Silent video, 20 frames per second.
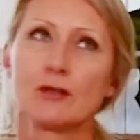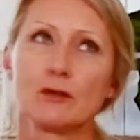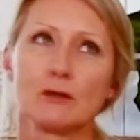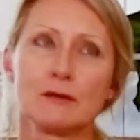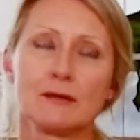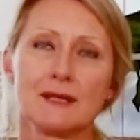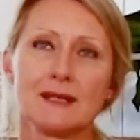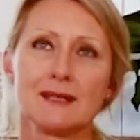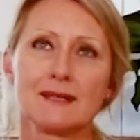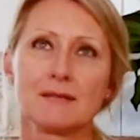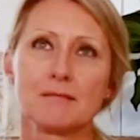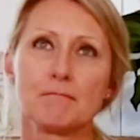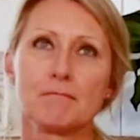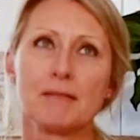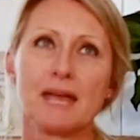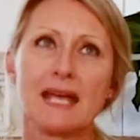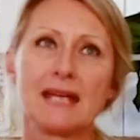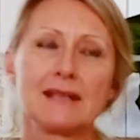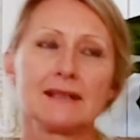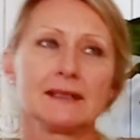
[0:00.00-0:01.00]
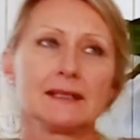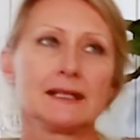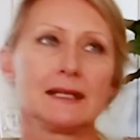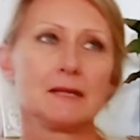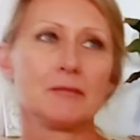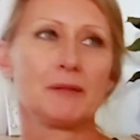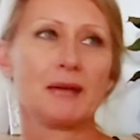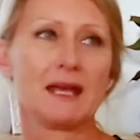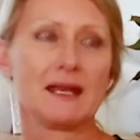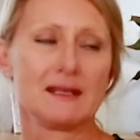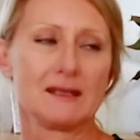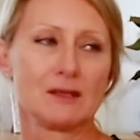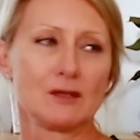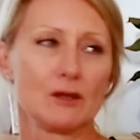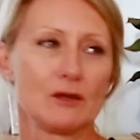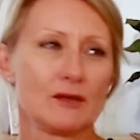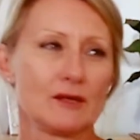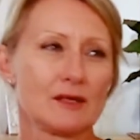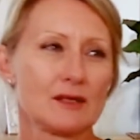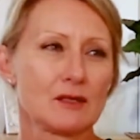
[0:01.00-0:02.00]
is mainly based on
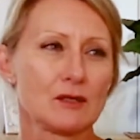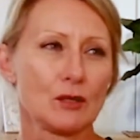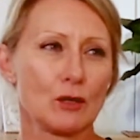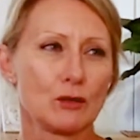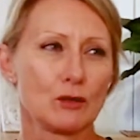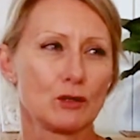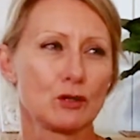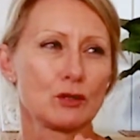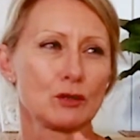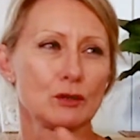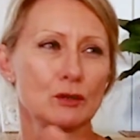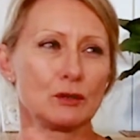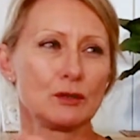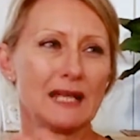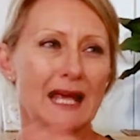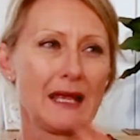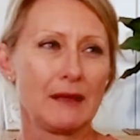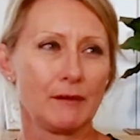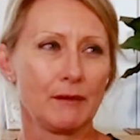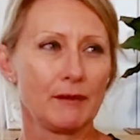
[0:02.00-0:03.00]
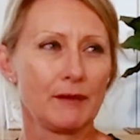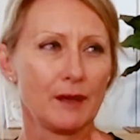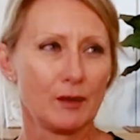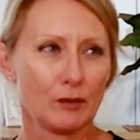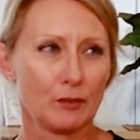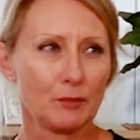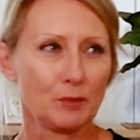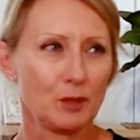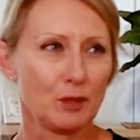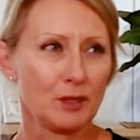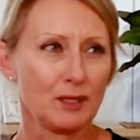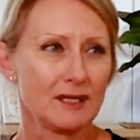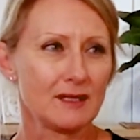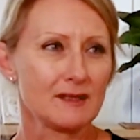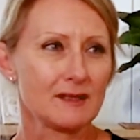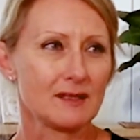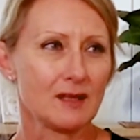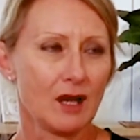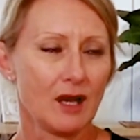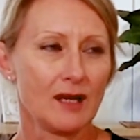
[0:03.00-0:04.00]
the social and therapeutic
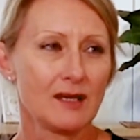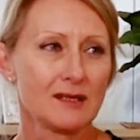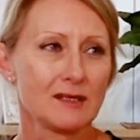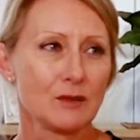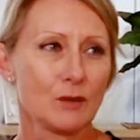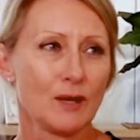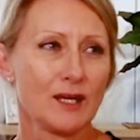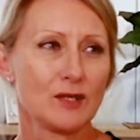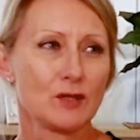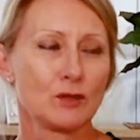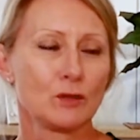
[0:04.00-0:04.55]
side. So I do a